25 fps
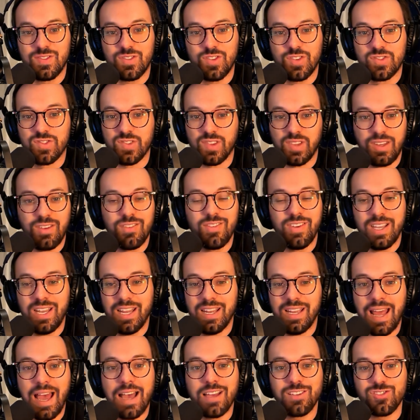just leave it
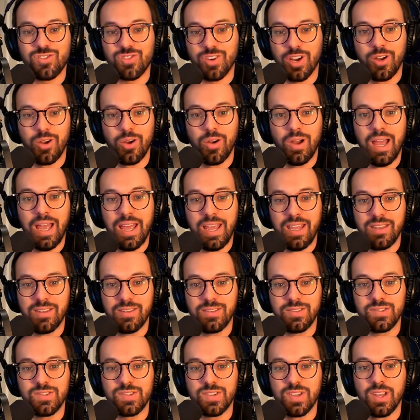in Astro,
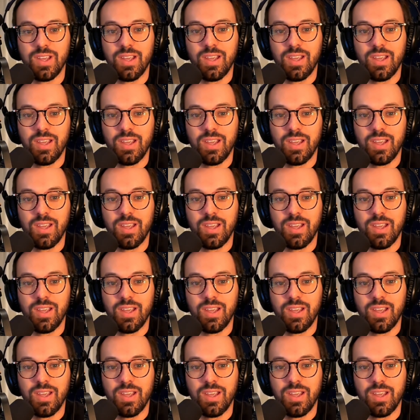and